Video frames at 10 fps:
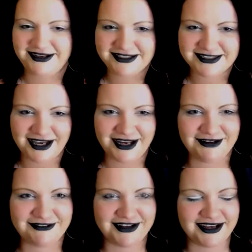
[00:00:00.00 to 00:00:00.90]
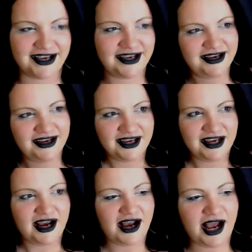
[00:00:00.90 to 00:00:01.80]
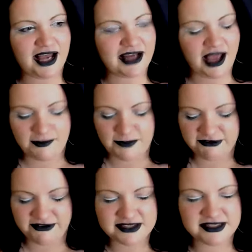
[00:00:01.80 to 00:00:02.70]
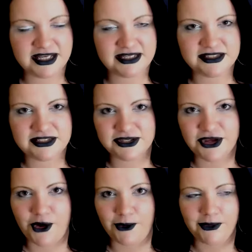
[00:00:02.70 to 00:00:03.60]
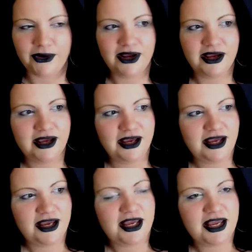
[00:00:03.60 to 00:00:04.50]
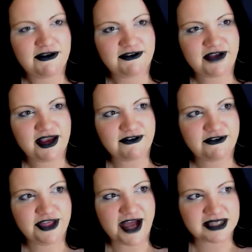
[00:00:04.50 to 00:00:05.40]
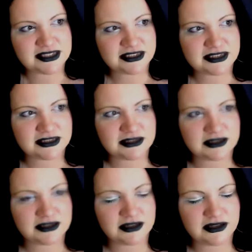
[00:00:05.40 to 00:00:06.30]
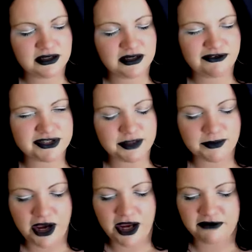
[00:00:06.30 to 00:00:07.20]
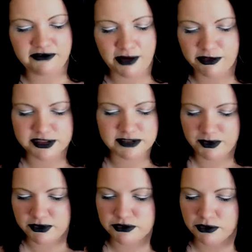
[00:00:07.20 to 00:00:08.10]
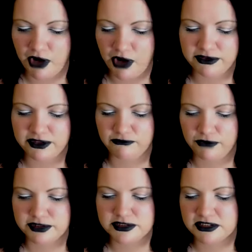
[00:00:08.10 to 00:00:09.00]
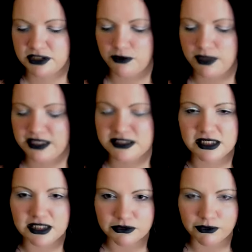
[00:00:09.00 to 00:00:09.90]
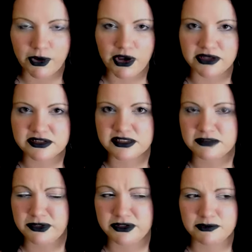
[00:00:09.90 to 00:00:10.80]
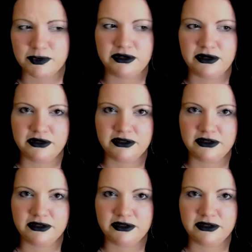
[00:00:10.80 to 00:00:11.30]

It's kind of like, I'd be fascinated to know if there's some kind of like the spiritual current that runs so easily through us is because we are